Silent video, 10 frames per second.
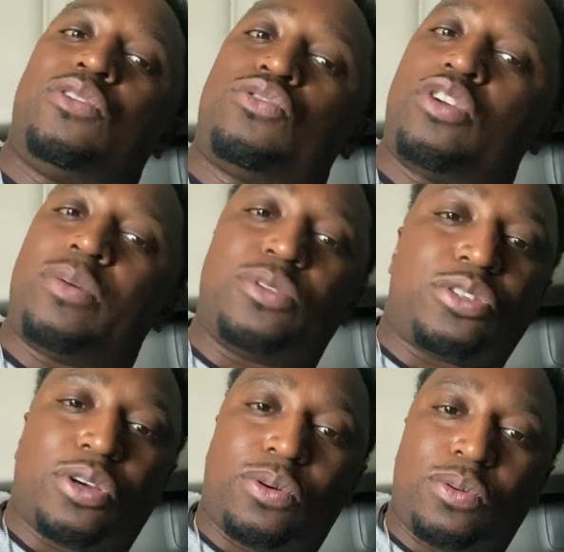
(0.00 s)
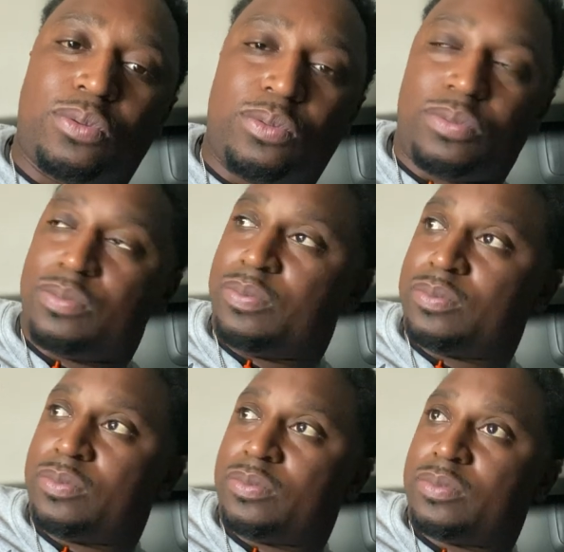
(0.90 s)
Trouble's so
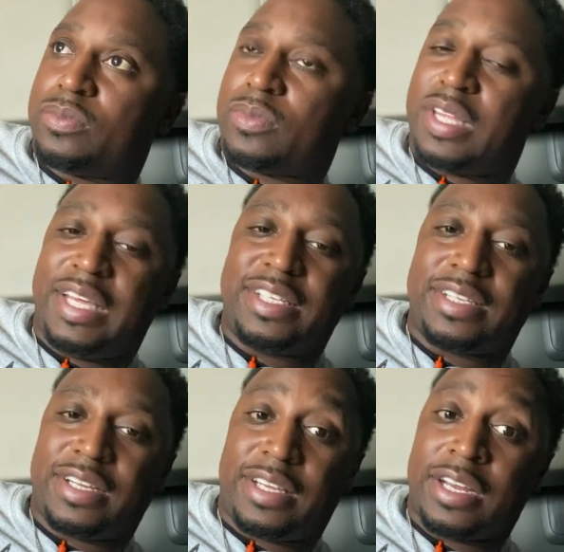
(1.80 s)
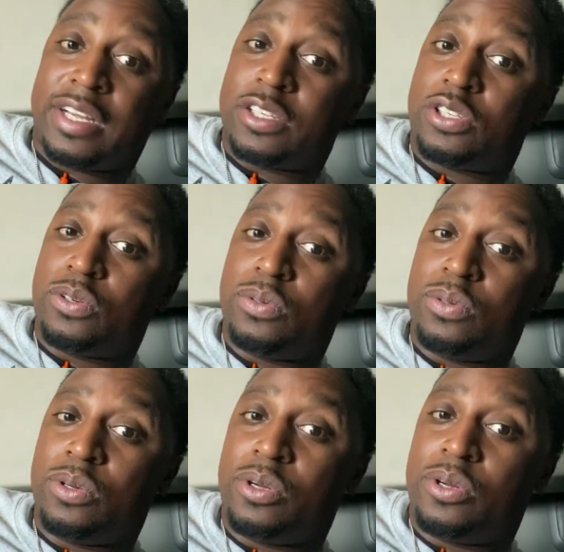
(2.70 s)
easy to get into,
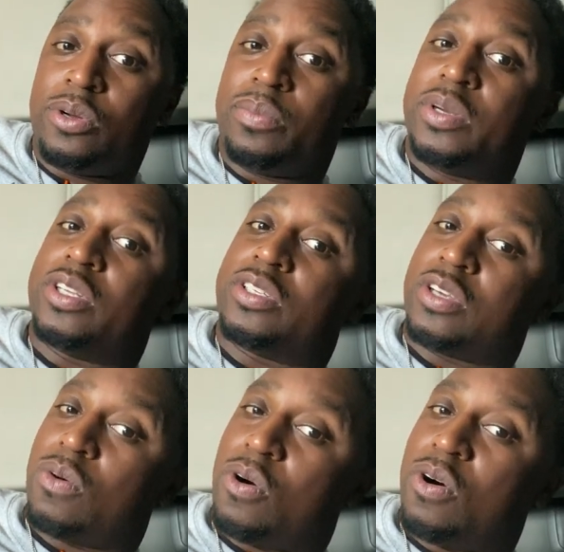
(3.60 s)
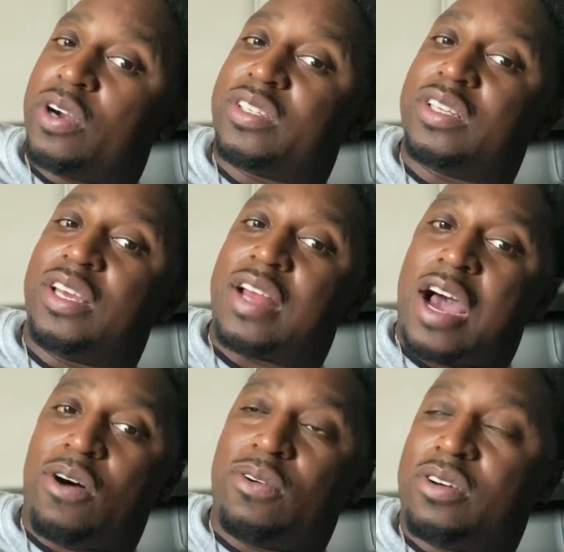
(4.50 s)
but it's so hard to get
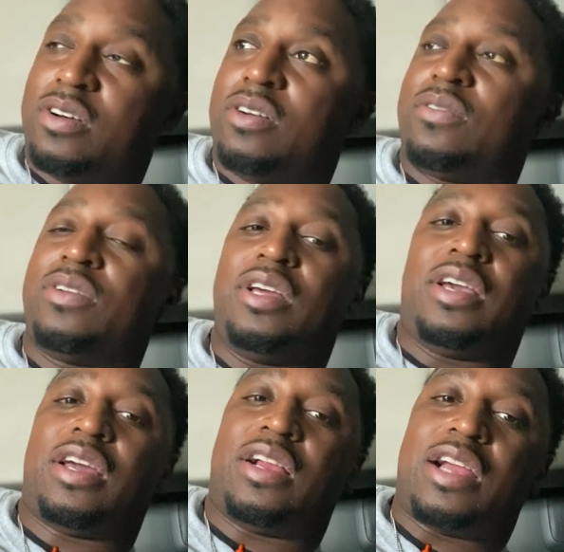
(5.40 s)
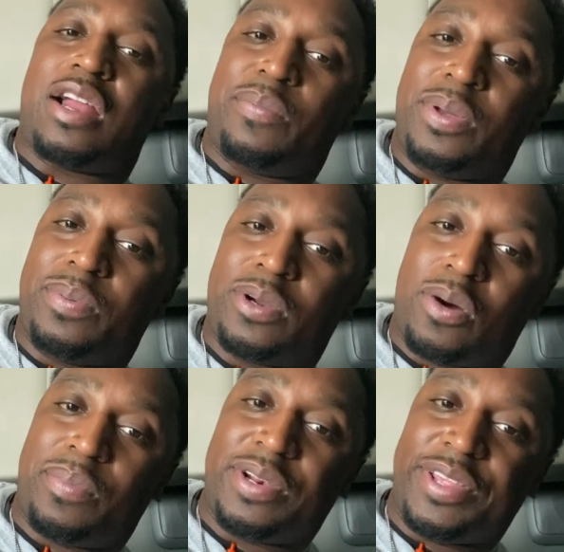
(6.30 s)
out of, and a lot of people
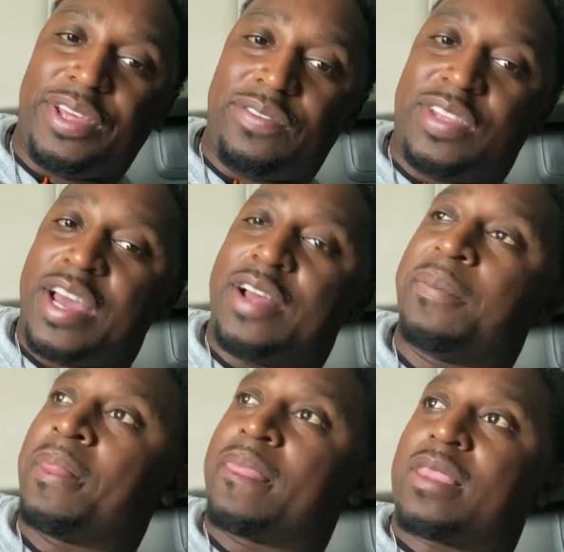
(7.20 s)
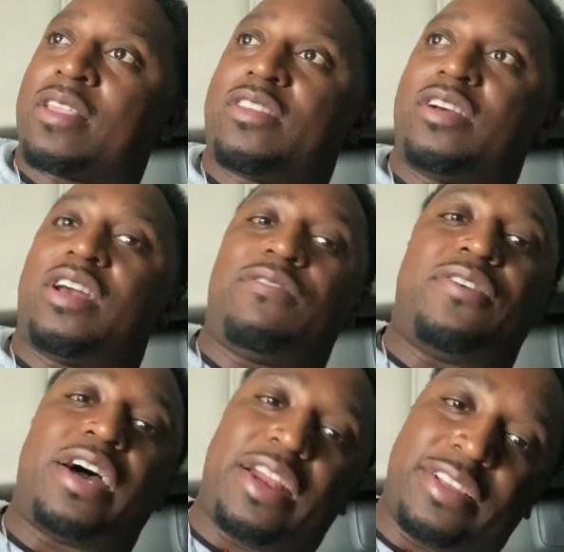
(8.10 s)
don't believe that until they
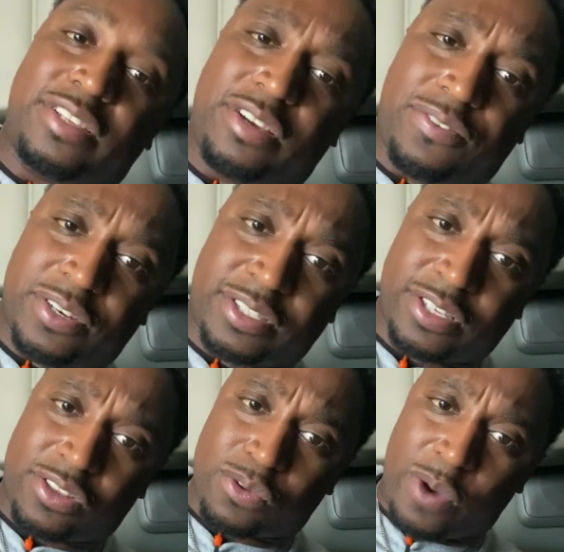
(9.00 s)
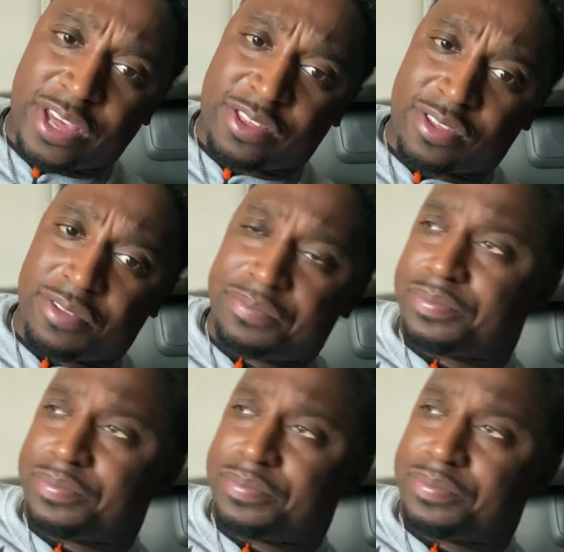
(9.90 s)
find themselves in a situation.